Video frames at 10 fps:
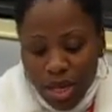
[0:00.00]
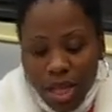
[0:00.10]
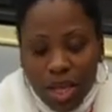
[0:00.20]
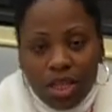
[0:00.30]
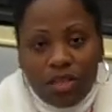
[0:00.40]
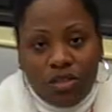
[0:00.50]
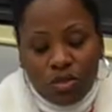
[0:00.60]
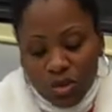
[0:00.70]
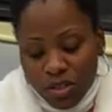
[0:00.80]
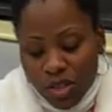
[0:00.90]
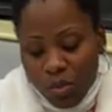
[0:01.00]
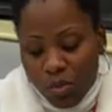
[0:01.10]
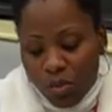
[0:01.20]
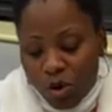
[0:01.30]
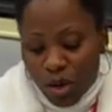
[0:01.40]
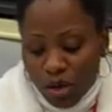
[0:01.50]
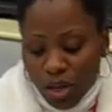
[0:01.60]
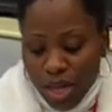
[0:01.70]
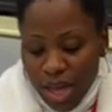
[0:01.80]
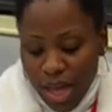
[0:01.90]
then the students, they will work
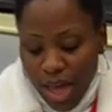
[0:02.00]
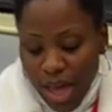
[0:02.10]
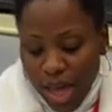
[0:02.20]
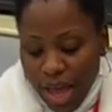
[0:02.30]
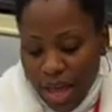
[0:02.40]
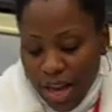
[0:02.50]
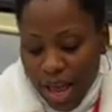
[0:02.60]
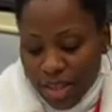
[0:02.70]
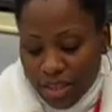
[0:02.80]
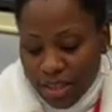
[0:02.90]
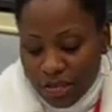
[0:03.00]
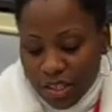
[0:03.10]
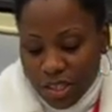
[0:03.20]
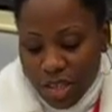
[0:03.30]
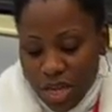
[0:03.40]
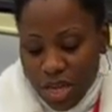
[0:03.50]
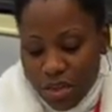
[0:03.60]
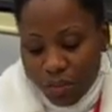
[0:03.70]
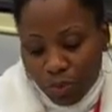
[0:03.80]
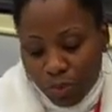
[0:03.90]
an activity